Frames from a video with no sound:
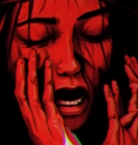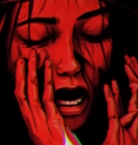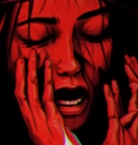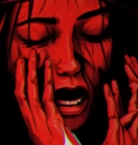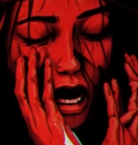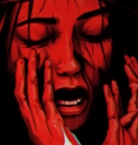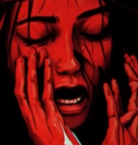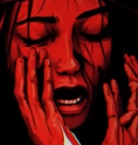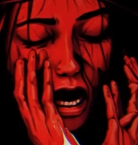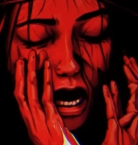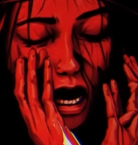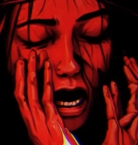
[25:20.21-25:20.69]

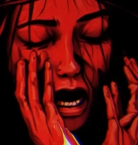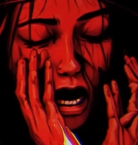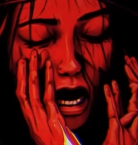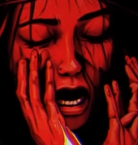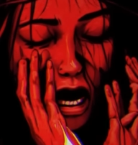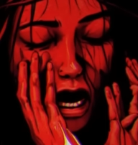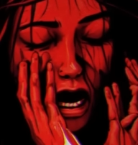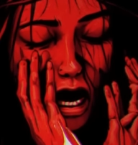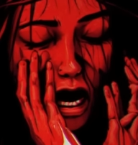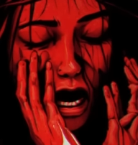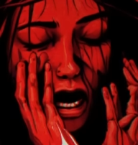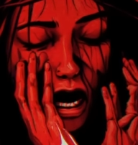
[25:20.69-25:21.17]
She
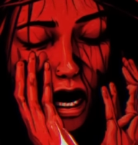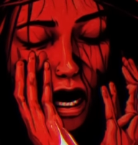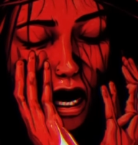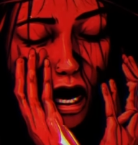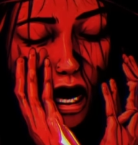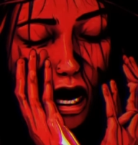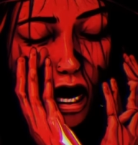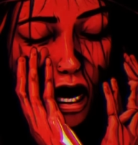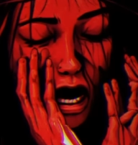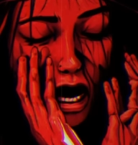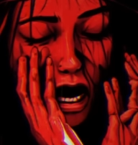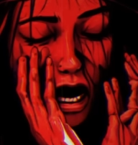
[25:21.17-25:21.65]
looked down the
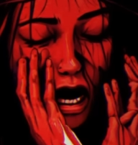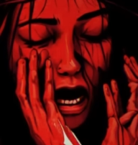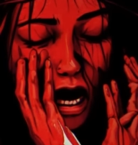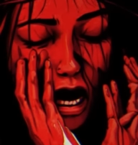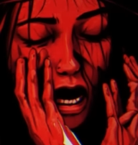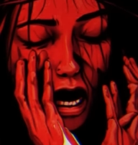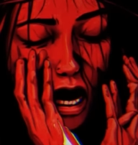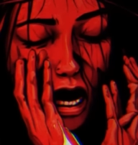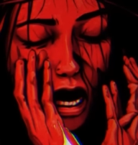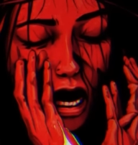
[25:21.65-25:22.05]
stairs